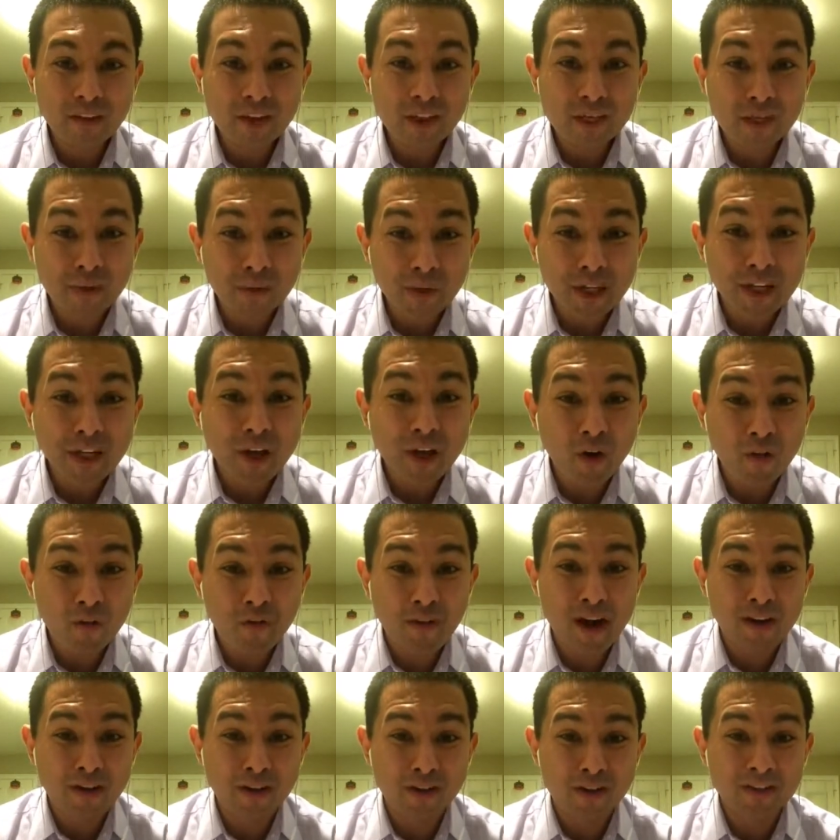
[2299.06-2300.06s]
3
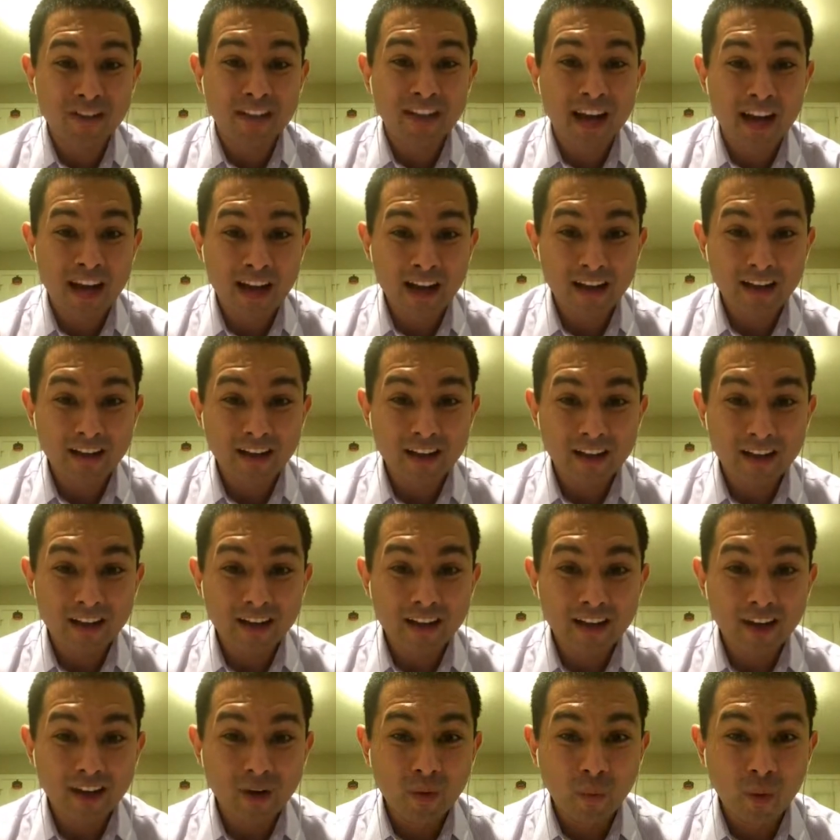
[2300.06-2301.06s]
co-founders and I
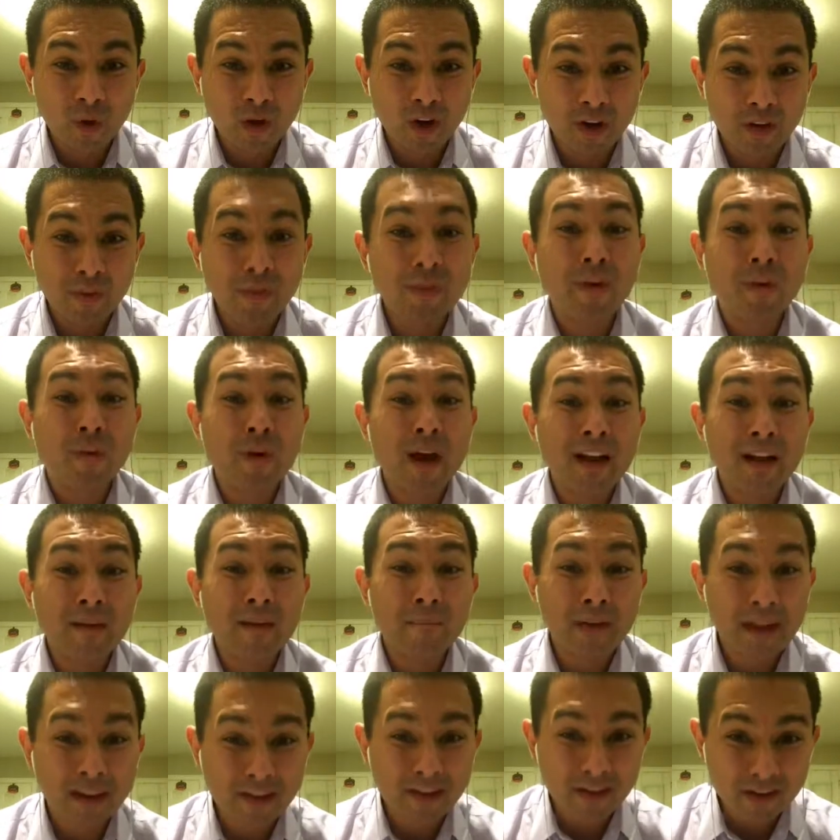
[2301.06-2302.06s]
were the
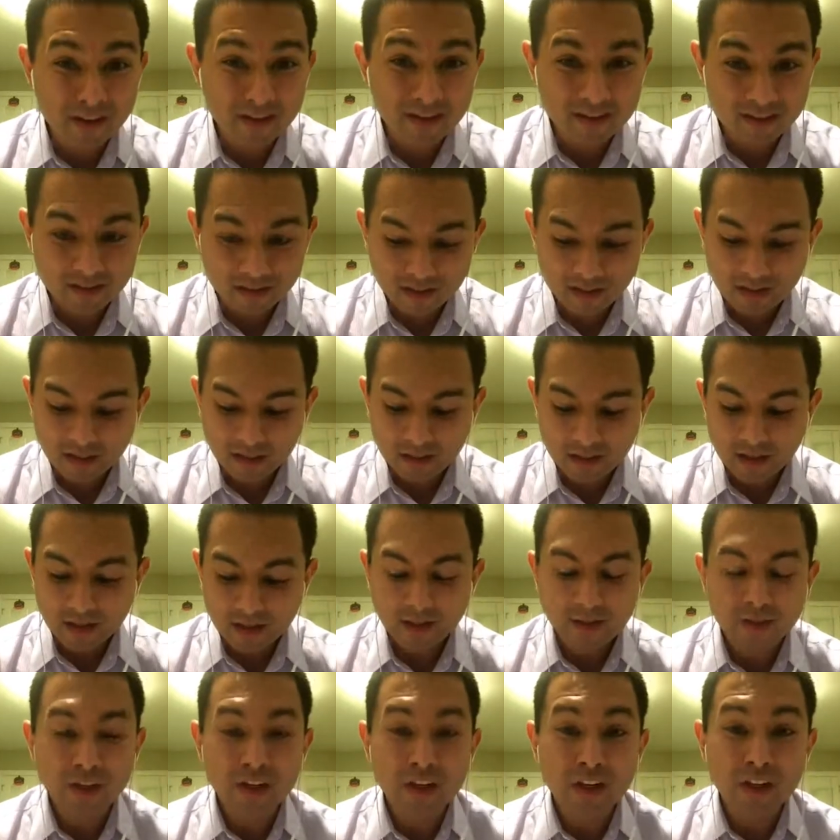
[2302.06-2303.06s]
recommenders,
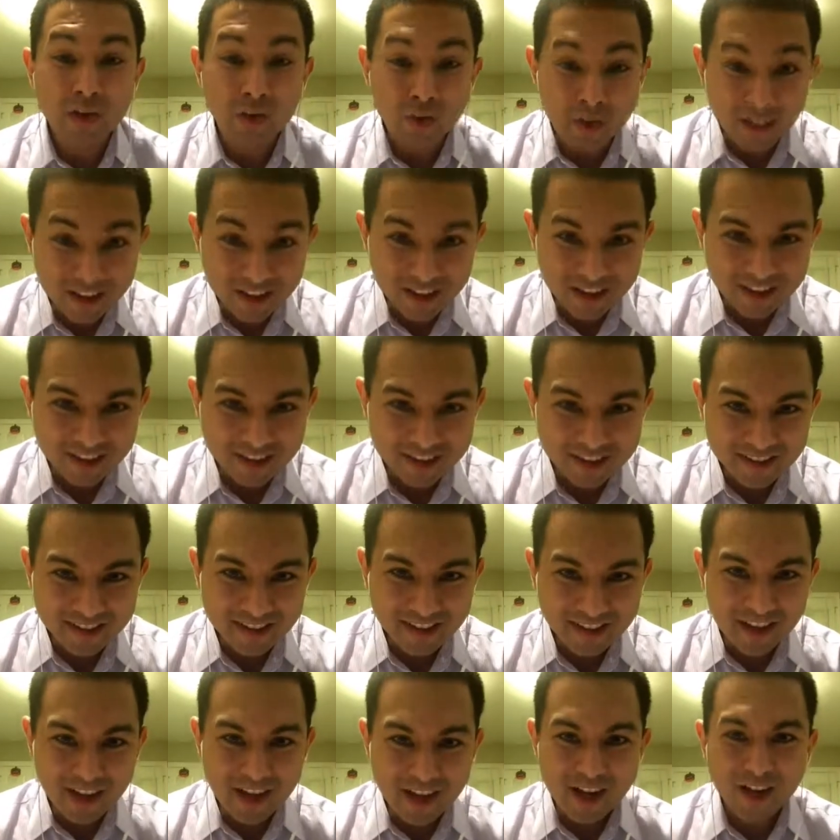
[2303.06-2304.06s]
the agreeers,
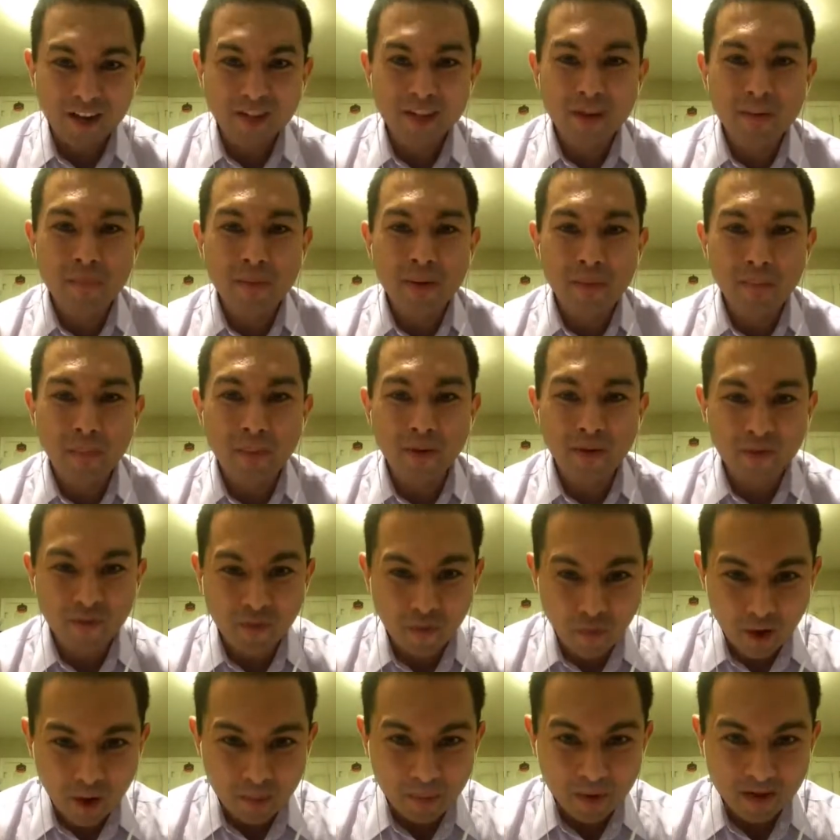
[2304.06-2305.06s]
the
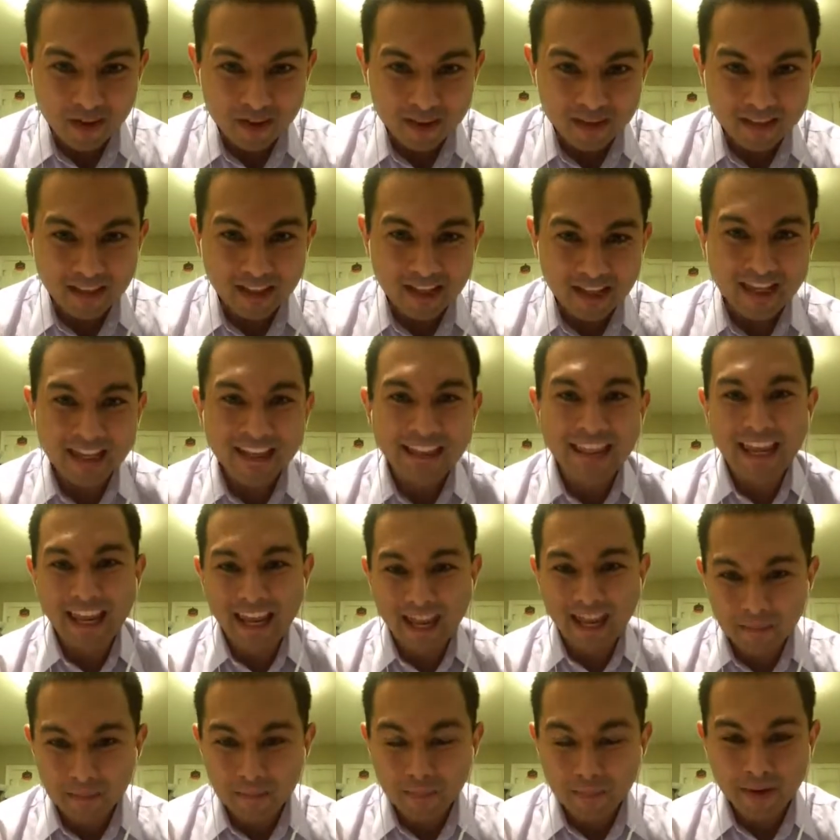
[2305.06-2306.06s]
performers, the
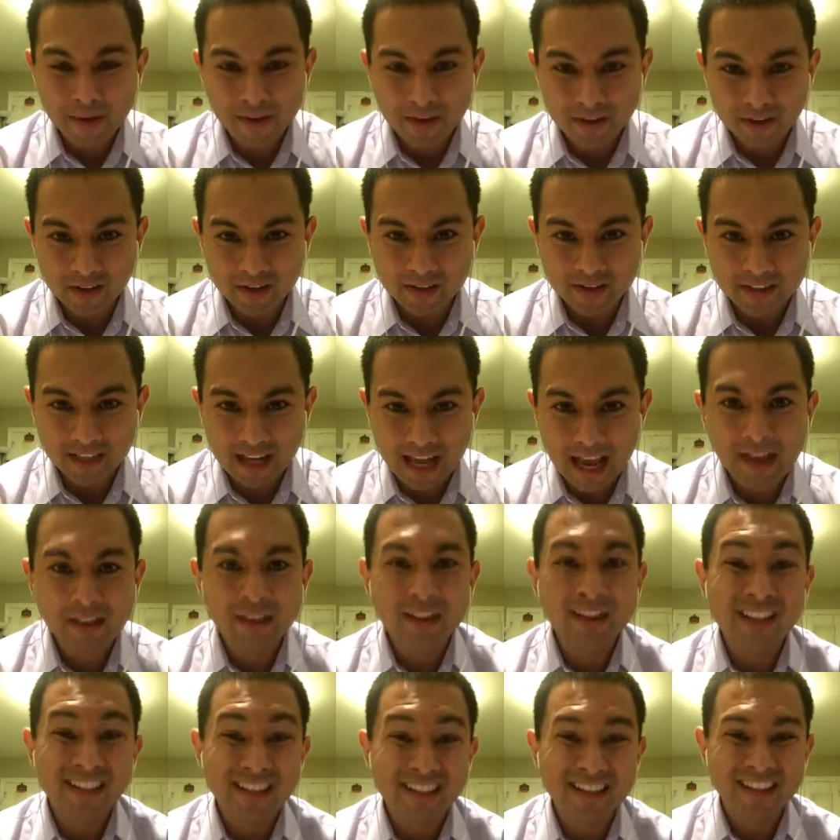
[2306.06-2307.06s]
inputters, and
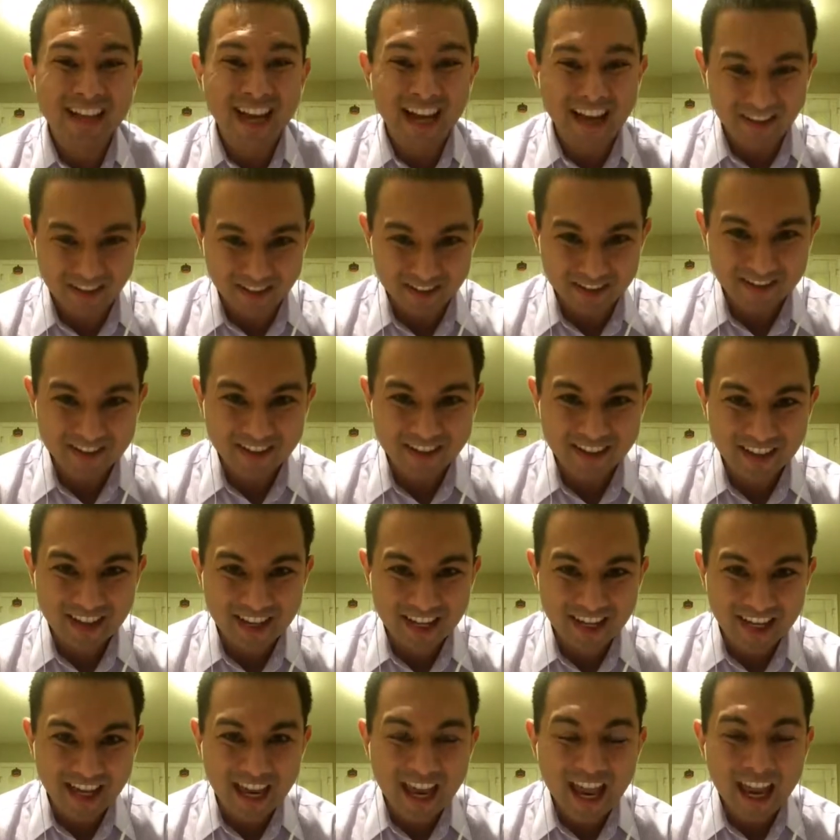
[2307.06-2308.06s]
the deciders.
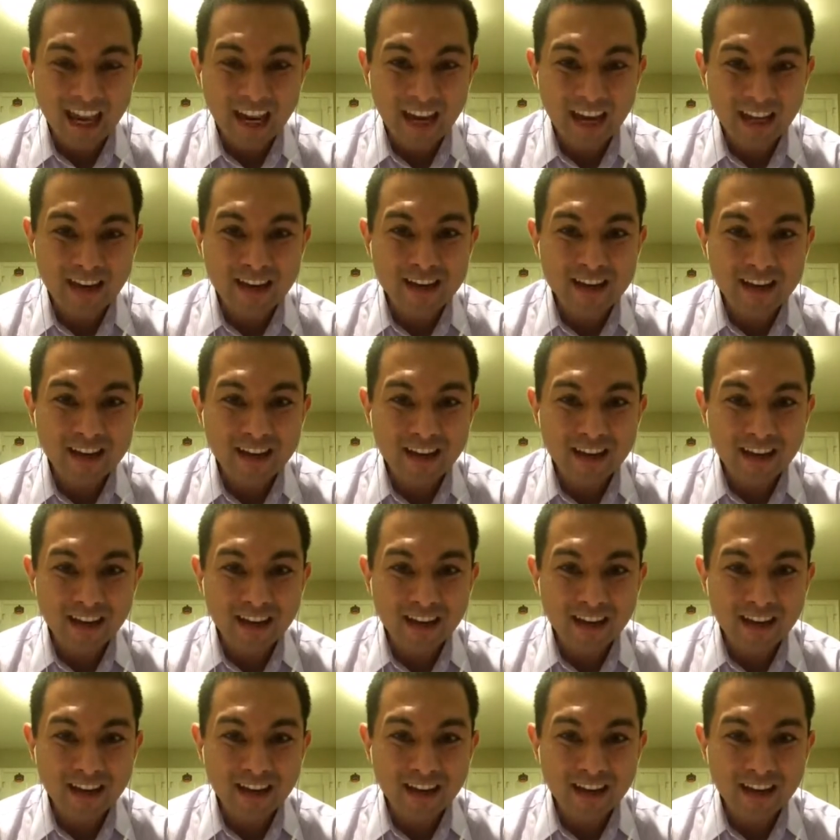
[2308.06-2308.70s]
And